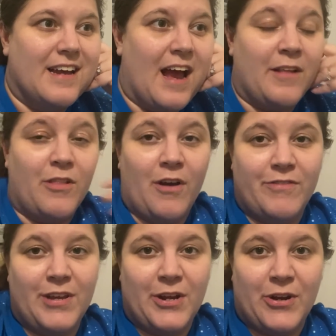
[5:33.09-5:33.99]
I love
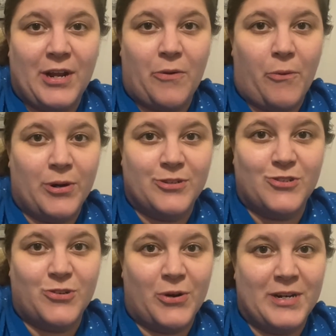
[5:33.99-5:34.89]
hearing horror
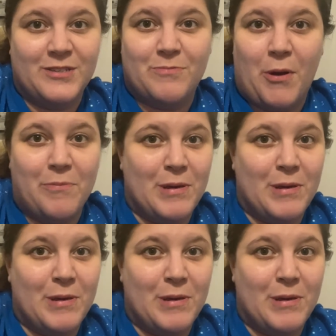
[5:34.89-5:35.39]
stories about